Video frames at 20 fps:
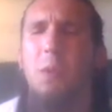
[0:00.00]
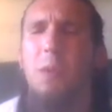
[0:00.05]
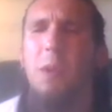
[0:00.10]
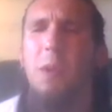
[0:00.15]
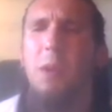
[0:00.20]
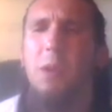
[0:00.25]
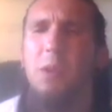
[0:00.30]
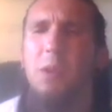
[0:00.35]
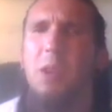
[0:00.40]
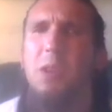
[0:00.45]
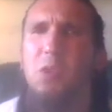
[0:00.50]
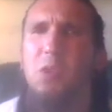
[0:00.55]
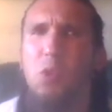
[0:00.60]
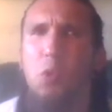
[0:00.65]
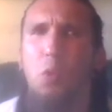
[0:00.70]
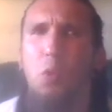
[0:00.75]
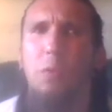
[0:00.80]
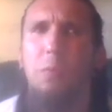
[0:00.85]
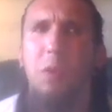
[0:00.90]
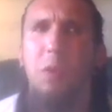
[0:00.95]
it's, it's true
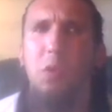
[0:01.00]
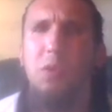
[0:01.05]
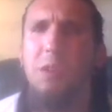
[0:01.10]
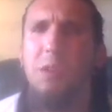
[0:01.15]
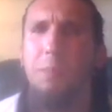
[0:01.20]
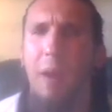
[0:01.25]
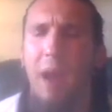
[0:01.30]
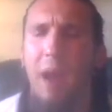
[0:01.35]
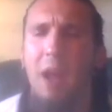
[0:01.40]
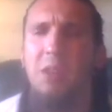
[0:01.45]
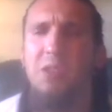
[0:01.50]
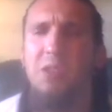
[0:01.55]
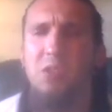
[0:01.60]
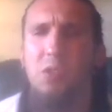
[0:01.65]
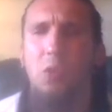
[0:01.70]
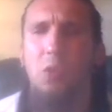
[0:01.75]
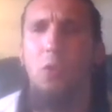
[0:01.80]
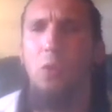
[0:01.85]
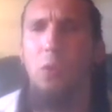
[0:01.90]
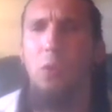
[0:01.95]
with music bands
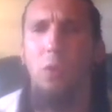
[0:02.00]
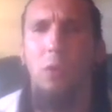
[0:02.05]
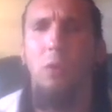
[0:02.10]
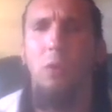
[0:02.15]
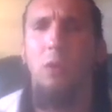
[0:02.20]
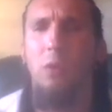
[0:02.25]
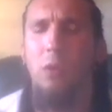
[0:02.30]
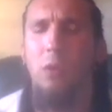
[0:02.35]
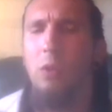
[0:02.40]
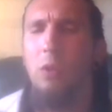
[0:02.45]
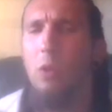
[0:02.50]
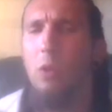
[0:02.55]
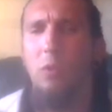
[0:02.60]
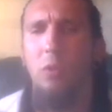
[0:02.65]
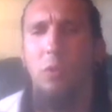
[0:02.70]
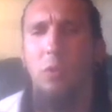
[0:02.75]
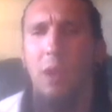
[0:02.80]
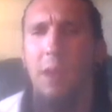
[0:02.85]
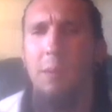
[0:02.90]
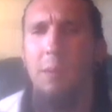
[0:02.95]
too. You know, when you
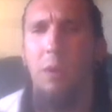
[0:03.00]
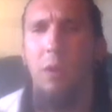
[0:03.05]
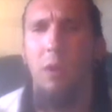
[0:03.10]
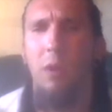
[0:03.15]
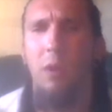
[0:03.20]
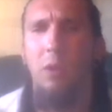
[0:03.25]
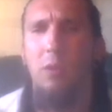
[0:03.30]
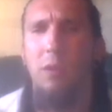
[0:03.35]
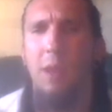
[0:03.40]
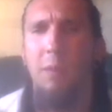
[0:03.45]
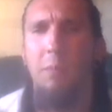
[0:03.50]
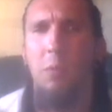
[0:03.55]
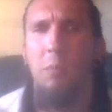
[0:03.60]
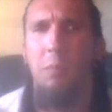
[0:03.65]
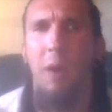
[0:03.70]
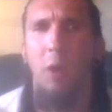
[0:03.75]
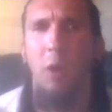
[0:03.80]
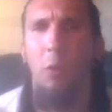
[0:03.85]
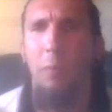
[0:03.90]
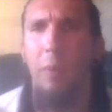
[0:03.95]
mm-hmm. name a you name your
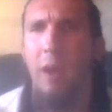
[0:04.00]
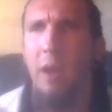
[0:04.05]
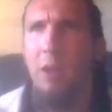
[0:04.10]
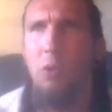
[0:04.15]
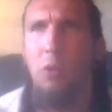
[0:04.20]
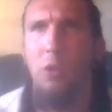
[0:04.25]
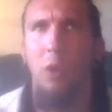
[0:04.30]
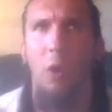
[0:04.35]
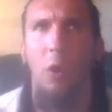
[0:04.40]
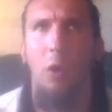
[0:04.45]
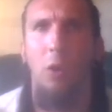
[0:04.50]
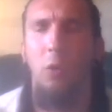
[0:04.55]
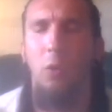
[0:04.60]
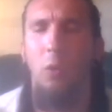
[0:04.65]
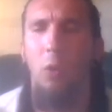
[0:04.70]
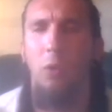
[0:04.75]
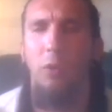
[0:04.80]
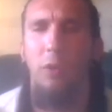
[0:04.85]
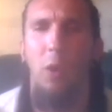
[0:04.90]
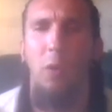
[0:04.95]
metal band, you could argue
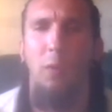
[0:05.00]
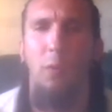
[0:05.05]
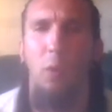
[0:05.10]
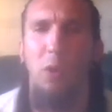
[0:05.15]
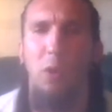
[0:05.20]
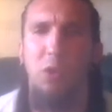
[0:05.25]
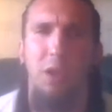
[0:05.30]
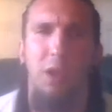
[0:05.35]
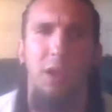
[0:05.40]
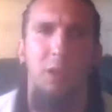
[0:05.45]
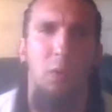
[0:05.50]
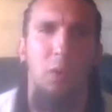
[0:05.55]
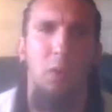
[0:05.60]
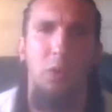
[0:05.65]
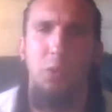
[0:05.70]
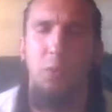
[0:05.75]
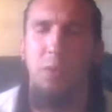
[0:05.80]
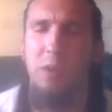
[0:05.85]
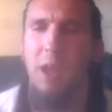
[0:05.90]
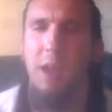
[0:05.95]
all day over what should I what
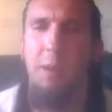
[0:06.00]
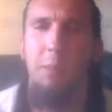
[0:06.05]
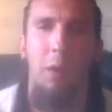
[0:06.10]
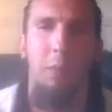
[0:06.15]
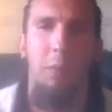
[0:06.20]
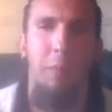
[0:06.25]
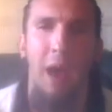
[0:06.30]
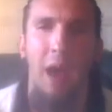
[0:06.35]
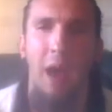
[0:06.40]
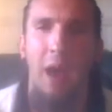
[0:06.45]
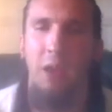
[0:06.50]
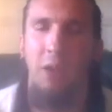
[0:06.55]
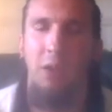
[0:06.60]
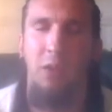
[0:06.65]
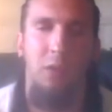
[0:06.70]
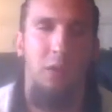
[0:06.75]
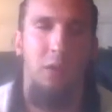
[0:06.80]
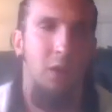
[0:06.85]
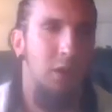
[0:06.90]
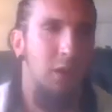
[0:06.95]
should we name our band.
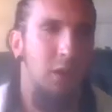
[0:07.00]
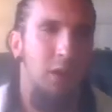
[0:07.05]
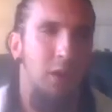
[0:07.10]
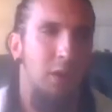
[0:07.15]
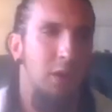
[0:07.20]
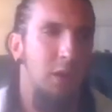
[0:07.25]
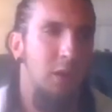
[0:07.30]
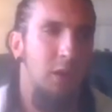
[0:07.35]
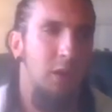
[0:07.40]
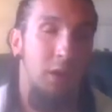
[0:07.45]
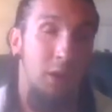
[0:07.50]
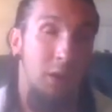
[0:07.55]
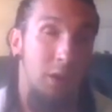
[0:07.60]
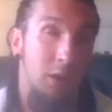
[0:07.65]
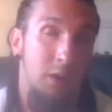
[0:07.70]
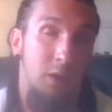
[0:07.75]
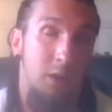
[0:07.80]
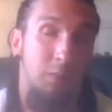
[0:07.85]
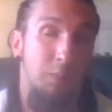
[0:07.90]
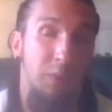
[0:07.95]

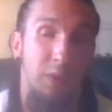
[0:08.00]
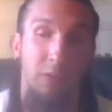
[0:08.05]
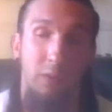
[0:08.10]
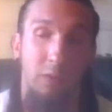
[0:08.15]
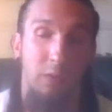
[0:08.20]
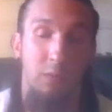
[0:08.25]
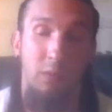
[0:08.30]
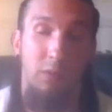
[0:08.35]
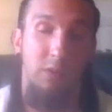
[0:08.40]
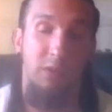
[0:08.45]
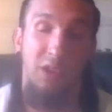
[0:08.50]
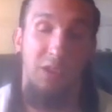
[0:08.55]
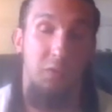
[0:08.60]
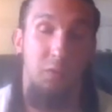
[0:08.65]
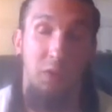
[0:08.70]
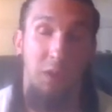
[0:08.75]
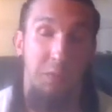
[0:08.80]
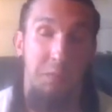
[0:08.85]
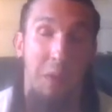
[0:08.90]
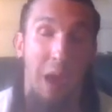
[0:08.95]
Yeah. But, it doesn't
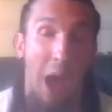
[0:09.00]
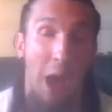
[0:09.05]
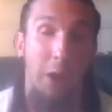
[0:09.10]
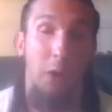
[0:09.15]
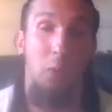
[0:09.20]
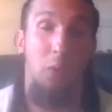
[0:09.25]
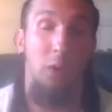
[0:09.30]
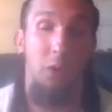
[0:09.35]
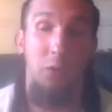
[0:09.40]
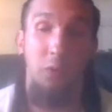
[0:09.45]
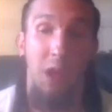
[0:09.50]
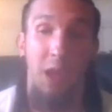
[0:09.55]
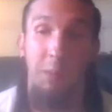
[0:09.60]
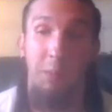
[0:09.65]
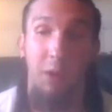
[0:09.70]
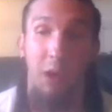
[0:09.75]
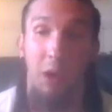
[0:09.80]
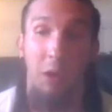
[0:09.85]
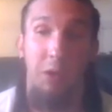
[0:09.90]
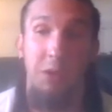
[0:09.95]
really matter what you name
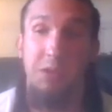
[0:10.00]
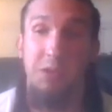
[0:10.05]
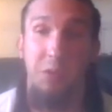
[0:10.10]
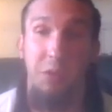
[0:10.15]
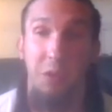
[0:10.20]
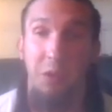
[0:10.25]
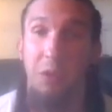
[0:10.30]
it honestly